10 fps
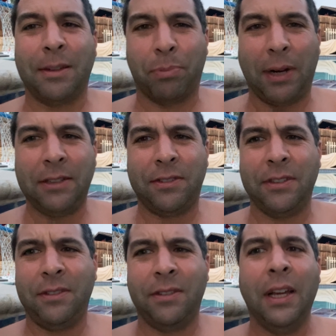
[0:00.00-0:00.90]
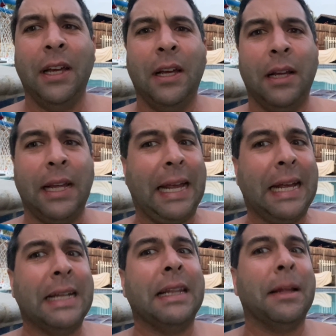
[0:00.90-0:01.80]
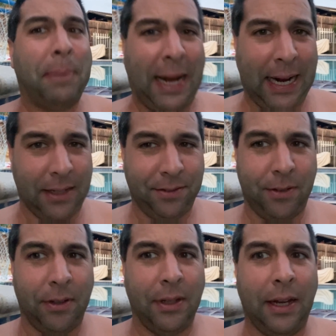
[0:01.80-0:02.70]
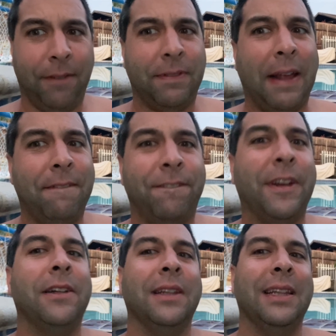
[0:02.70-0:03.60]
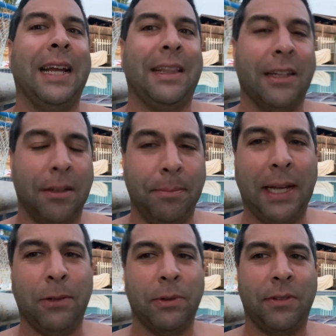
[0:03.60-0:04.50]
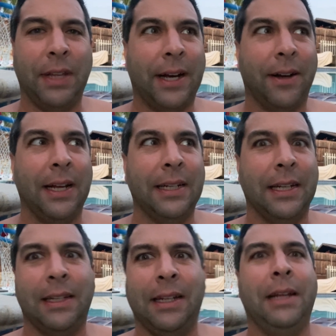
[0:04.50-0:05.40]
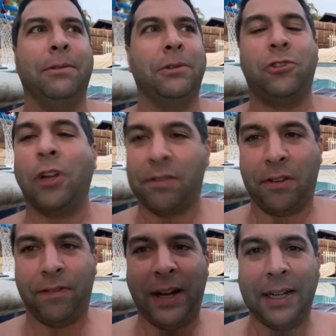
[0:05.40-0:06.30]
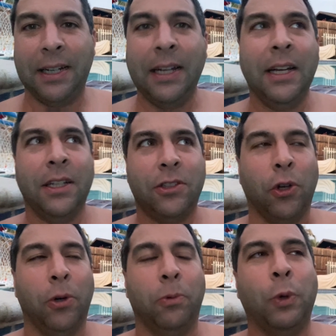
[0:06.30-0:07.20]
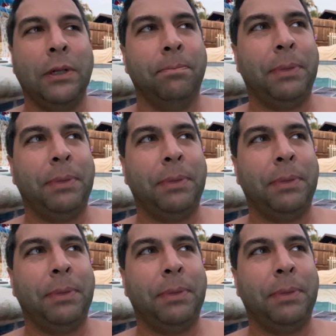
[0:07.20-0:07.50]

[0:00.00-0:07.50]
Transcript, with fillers: the prices in the past if they felt like the demand was there and it, it was justified. So it wouldn't